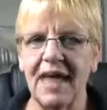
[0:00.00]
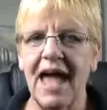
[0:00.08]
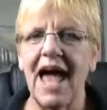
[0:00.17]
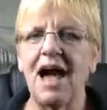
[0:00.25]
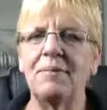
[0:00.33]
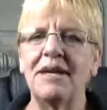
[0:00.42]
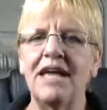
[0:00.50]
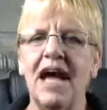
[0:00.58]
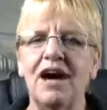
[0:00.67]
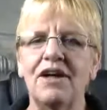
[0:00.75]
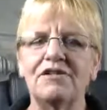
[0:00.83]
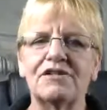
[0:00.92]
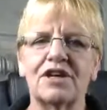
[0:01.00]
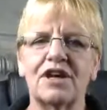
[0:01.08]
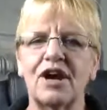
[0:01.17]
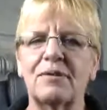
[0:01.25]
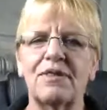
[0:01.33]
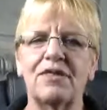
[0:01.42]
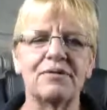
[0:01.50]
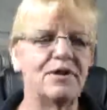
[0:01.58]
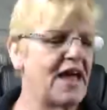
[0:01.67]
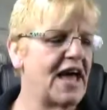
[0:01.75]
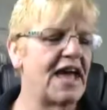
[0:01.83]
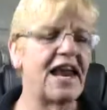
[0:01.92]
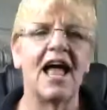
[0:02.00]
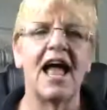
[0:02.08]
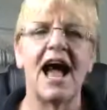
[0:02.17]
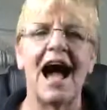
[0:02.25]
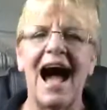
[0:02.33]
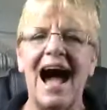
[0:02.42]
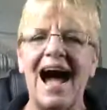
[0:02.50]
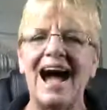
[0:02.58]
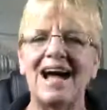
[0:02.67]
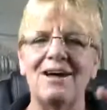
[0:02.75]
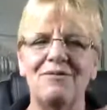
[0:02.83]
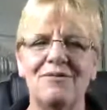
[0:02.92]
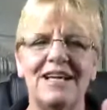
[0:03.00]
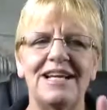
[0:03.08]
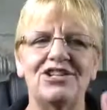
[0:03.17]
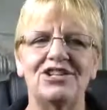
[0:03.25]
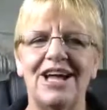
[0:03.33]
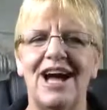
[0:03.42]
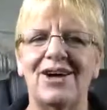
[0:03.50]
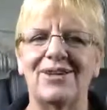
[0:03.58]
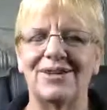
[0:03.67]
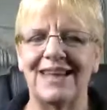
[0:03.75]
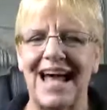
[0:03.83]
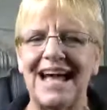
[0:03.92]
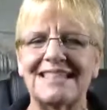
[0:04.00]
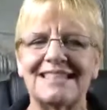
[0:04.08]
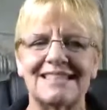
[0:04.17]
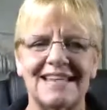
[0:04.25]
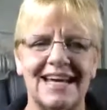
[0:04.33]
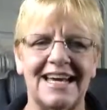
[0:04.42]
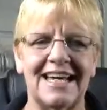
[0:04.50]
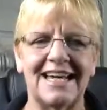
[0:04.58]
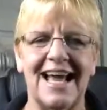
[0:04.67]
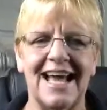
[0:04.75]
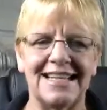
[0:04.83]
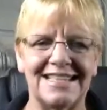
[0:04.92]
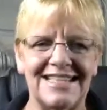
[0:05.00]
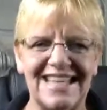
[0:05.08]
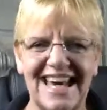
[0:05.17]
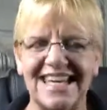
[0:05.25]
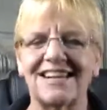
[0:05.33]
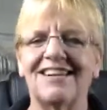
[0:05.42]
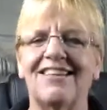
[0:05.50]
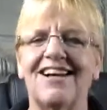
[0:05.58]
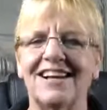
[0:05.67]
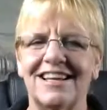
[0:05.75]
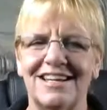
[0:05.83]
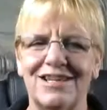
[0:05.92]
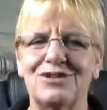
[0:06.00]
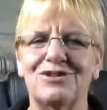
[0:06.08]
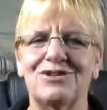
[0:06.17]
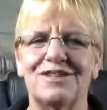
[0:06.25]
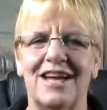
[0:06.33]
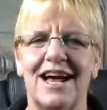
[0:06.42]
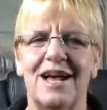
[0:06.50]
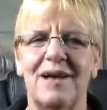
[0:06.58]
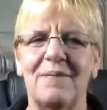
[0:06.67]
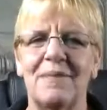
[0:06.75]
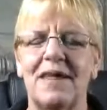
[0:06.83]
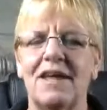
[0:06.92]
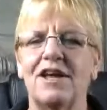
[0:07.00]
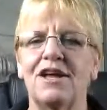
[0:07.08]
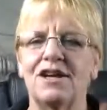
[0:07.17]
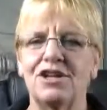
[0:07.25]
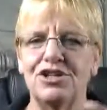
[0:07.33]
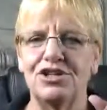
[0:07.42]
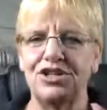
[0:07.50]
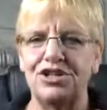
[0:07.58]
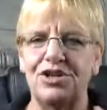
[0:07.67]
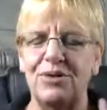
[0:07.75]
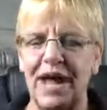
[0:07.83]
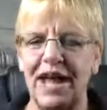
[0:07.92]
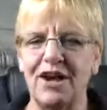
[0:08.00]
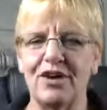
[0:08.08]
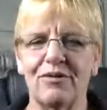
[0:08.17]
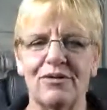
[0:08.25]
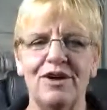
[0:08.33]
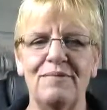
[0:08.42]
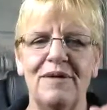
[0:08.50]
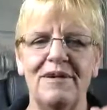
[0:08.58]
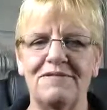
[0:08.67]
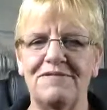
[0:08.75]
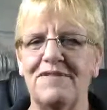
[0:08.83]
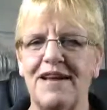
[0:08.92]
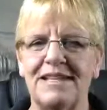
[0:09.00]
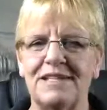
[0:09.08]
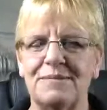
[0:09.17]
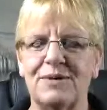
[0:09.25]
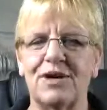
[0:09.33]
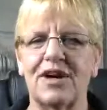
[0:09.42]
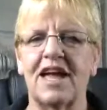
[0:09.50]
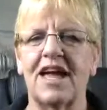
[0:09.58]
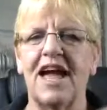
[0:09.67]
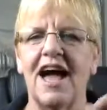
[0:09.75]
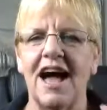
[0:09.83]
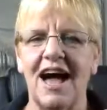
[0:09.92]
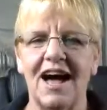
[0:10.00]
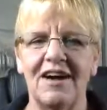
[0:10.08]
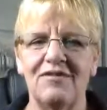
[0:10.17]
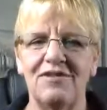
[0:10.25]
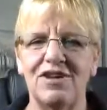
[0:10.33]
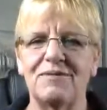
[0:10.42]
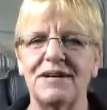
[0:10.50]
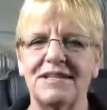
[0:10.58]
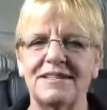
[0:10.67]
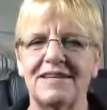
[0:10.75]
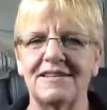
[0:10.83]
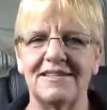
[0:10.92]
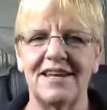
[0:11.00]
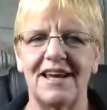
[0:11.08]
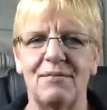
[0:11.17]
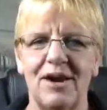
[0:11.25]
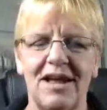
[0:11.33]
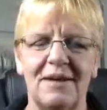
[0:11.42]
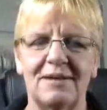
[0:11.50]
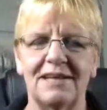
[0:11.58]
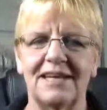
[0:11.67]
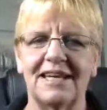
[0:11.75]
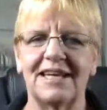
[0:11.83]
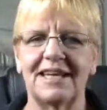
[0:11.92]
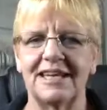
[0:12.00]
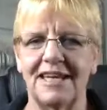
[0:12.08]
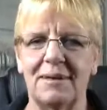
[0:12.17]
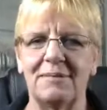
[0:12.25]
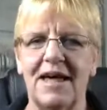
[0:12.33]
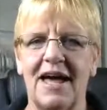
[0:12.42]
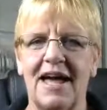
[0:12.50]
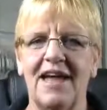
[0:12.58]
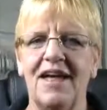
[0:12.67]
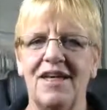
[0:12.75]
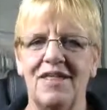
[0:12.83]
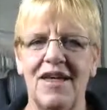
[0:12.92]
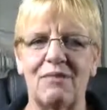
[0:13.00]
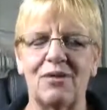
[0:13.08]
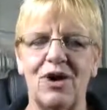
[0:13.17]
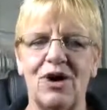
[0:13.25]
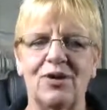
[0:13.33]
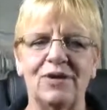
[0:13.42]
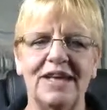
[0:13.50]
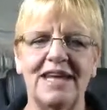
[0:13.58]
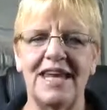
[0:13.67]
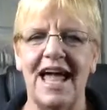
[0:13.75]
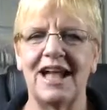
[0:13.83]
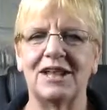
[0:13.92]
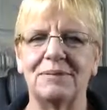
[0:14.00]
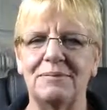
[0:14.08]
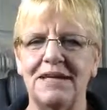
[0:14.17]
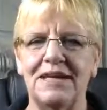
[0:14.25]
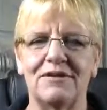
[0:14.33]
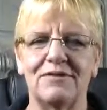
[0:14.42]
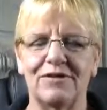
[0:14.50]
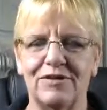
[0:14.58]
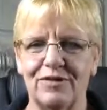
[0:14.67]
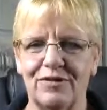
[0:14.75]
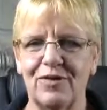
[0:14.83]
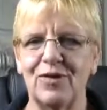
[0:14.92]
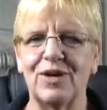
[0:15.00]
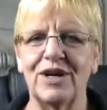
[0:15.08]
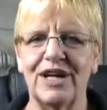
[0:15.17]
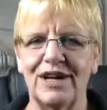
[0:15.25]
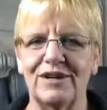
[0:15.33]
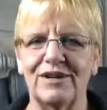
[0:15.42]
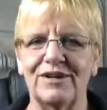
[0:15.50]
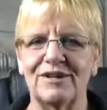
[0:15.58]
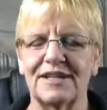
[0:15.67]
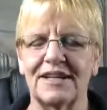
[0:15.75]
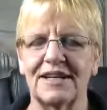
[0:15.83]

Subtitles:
How many others are going through that? I reached out last night at 10 o'clock Eastern Time to a group on Facebook of USS Abraham Lincoln alumni. They were only in Alameda for 4 years,